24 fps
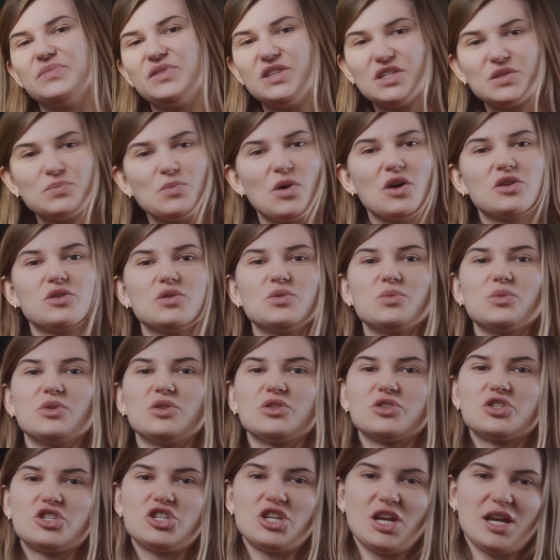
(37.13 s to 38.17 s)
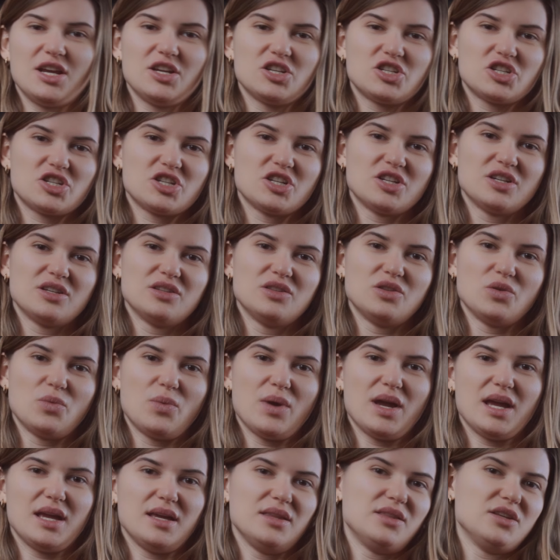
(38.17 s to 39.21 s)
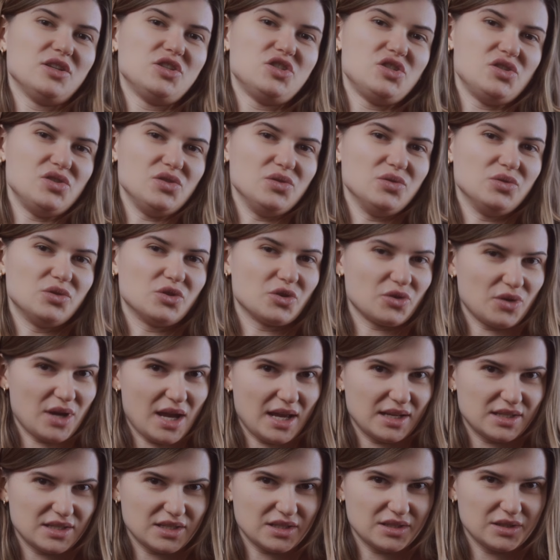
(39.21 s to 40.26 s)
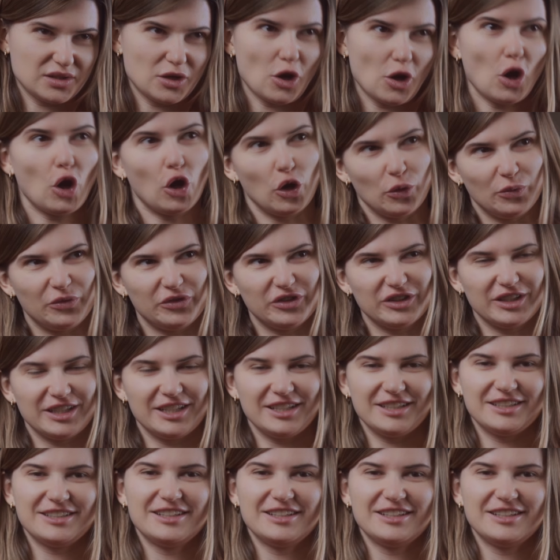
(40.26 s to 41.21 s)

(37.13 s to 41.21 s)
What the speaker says: this model will change the way that you create, hopefully.